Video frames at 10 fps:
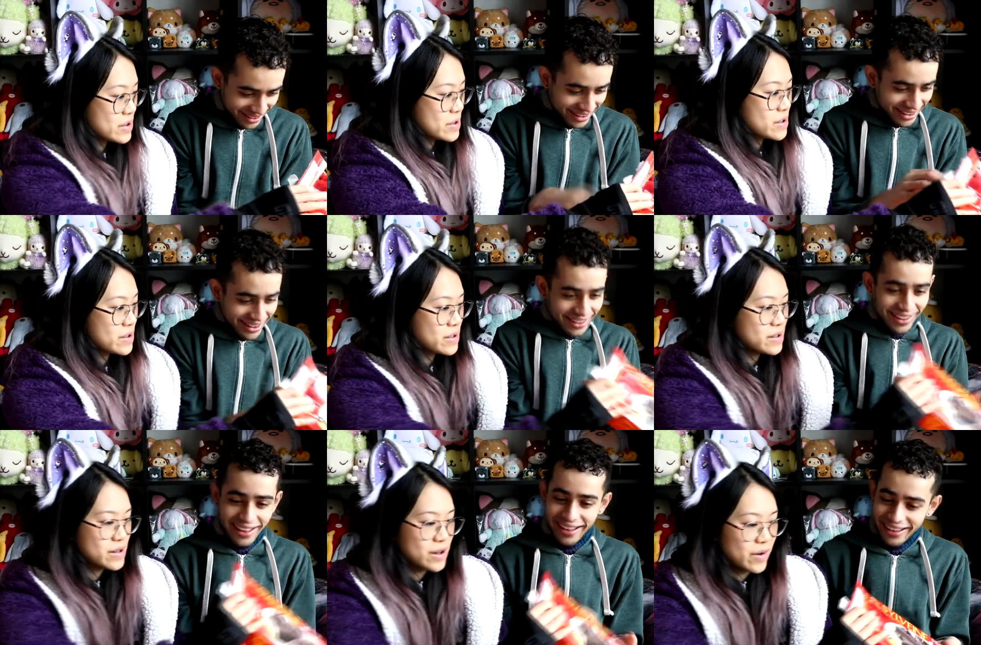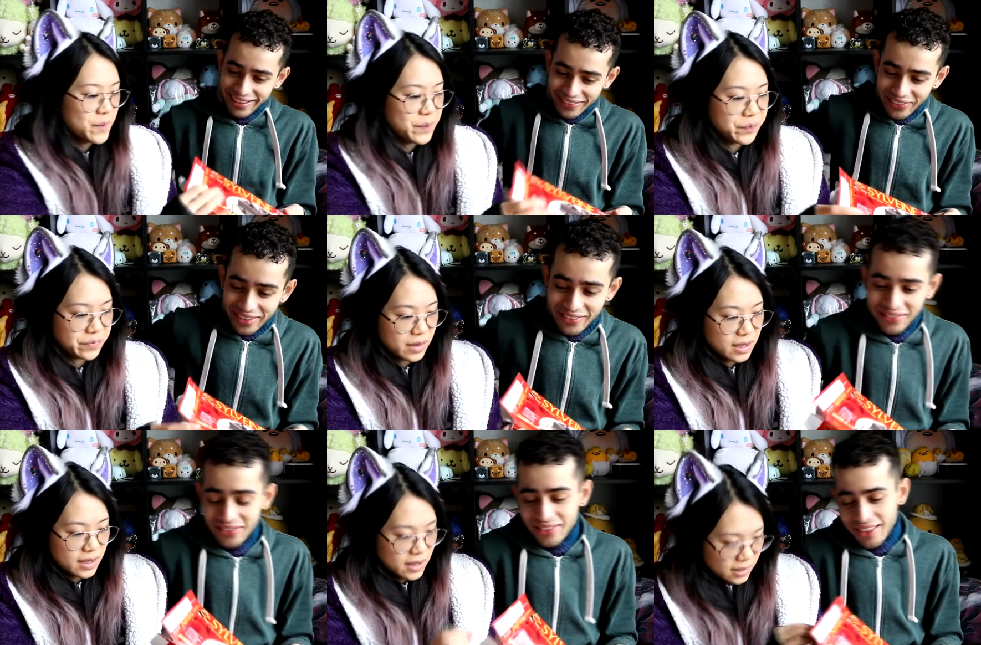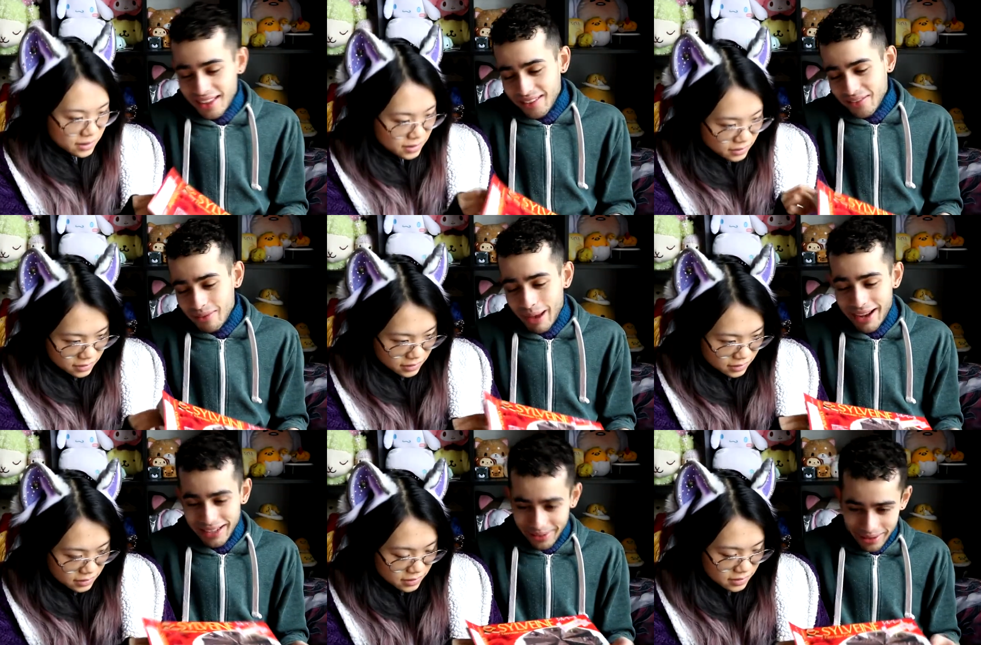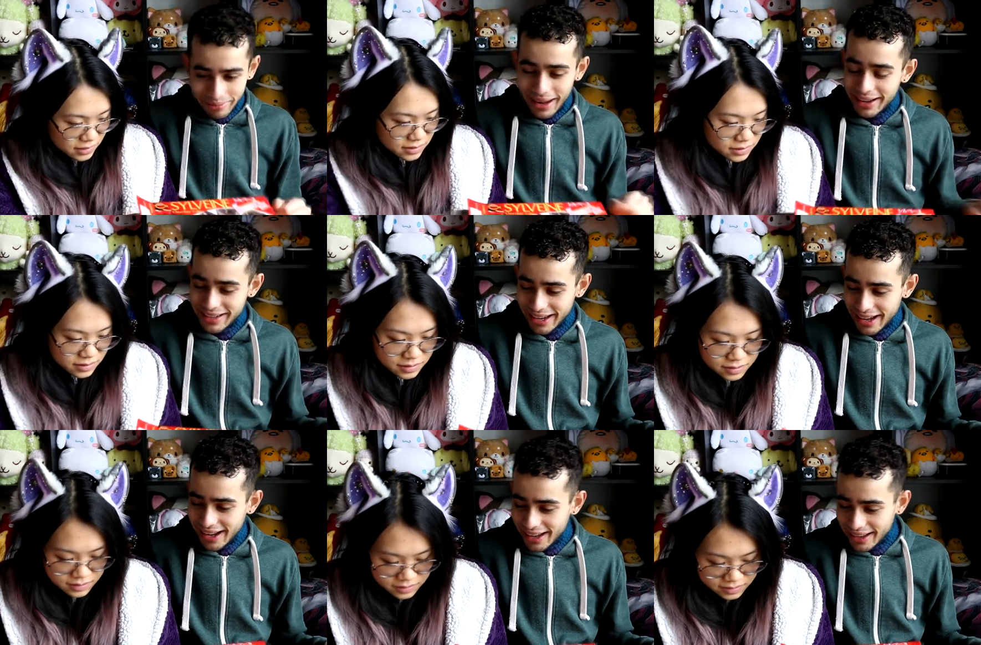Speaker 1: It's all gone wrong. Packaging within packaging, huh?